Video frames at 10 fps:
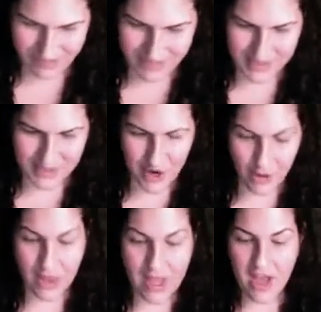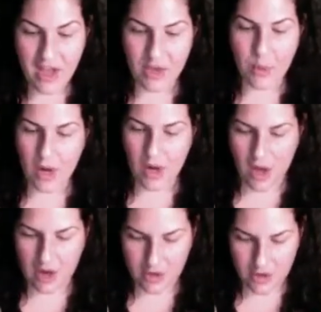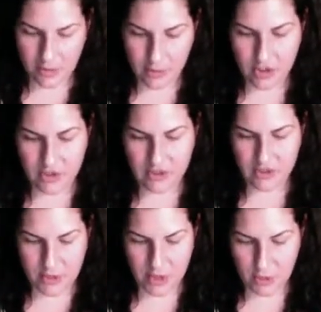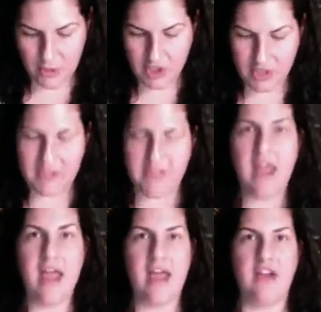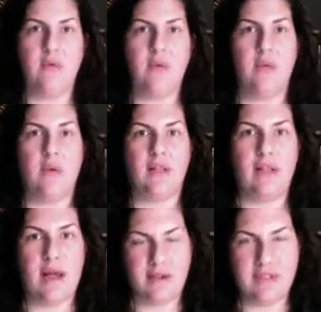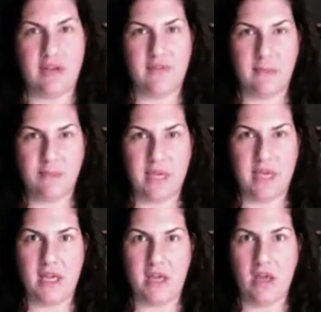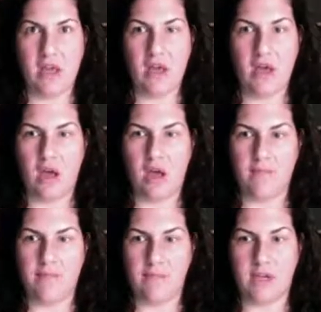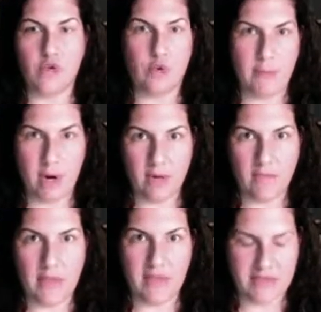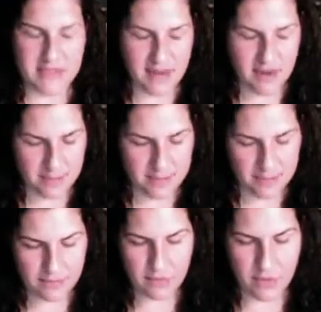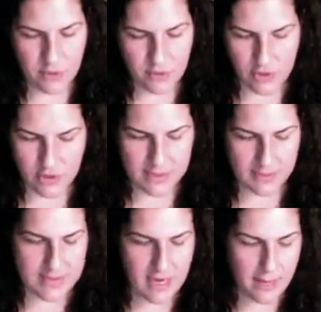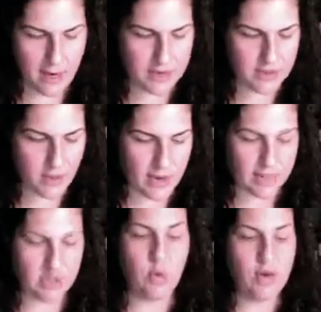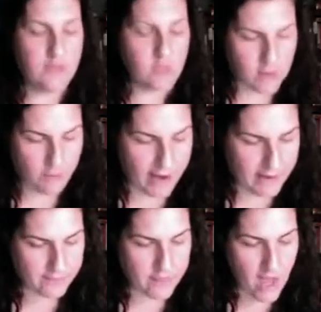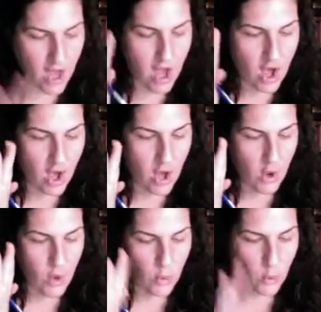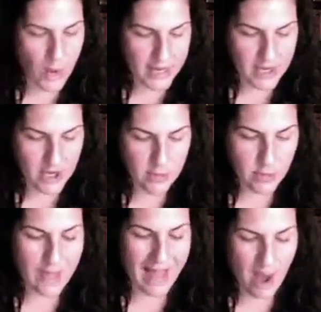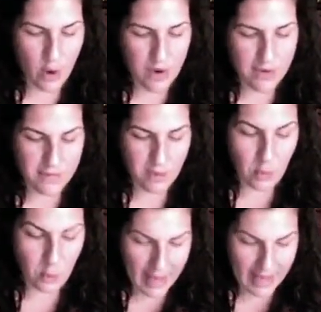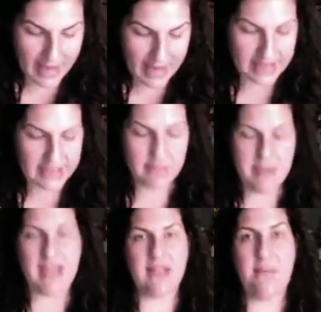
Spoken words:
So you want to honor your emotions and your intuitions, and you really want to allow yourself to be a dreamer at this time. So those are just some sidebars. Okay, so what have you done right? What can you move out of the way to make the